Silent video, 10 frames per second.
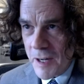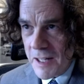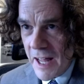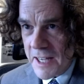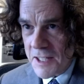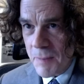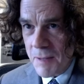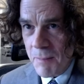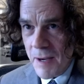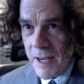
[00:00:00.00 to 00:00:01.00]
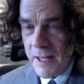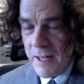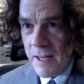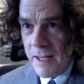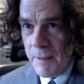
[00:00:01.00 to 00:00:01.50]
nobody likes him. And
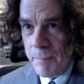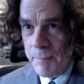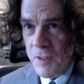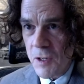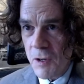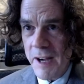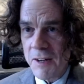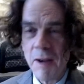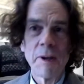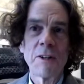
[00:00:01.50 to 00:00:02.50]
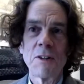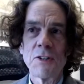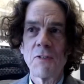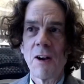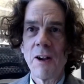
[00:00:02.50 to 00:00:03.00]
my
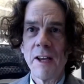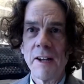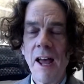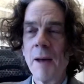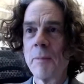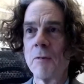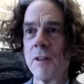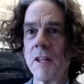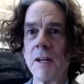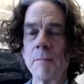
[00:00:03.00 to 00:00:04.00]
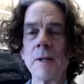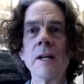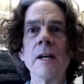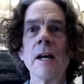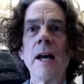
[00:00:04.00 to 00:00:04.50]
great-grandmother is very unhappy with
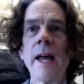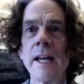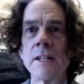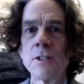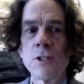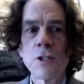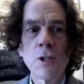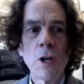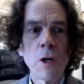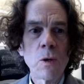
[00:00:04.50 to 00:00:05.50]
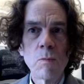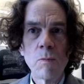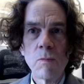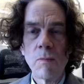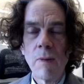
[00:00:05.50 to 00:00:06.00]
him. And
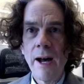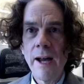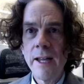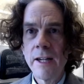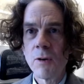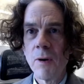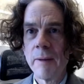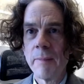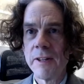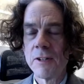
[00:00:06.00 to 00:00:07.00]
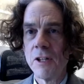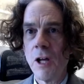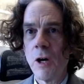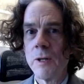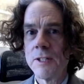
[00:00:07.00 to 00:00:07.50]
so my
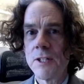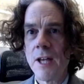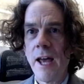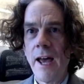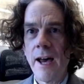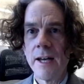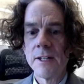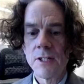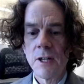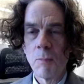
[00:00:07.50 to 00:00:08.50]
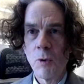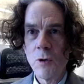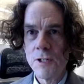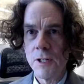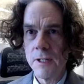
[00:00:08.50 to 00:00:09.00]
grandmother Lois has an
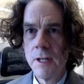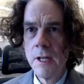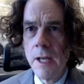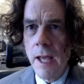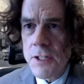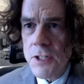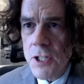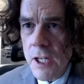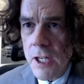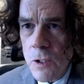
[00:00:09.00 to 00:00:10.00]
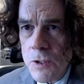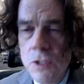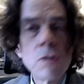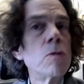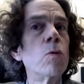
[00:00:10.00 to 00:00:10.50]
abortion, and she
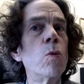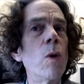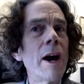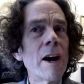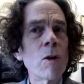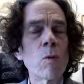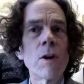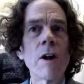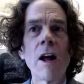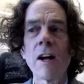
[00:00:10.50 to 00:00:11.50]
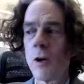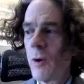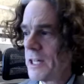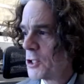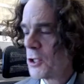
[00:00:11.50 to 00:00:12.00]
goes where we're
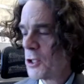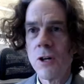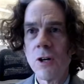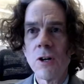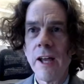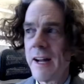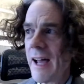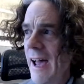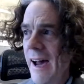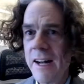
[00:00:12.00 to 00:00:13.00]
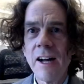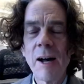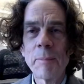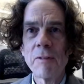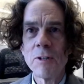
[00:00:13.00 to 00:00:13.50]
not quite sure, and I had
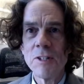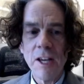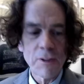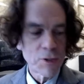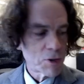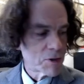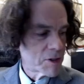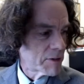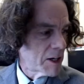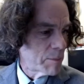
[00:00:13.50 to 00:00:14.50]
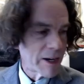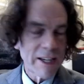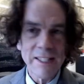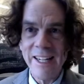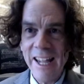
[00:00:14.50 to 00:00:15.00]
a copy of her death
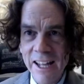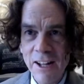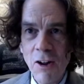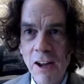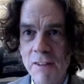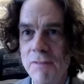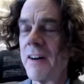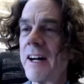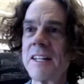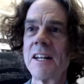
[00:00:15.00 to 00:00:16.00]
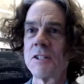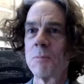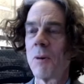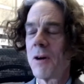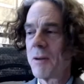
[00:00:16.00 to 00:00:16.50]
certificate, but I cannot find
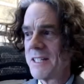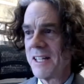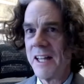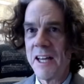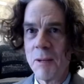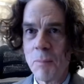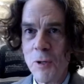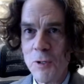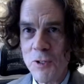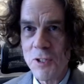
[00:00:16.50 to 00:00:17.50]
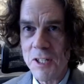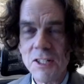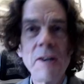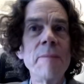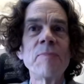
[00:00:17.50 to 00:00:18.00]
it. It's part of my delay in
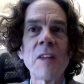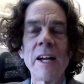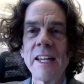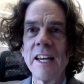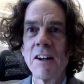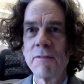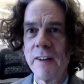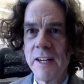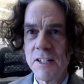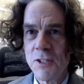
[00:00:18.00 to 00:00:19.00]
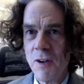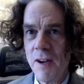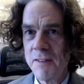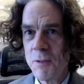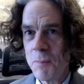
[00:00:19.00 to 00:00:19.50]
producing this. I cannot find
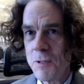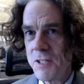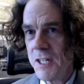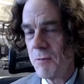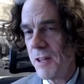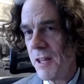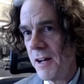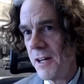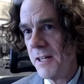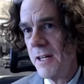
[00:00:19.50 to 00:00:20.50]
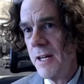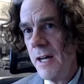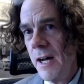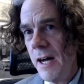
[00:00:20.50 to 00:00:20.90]
it, so I have to proceed without it.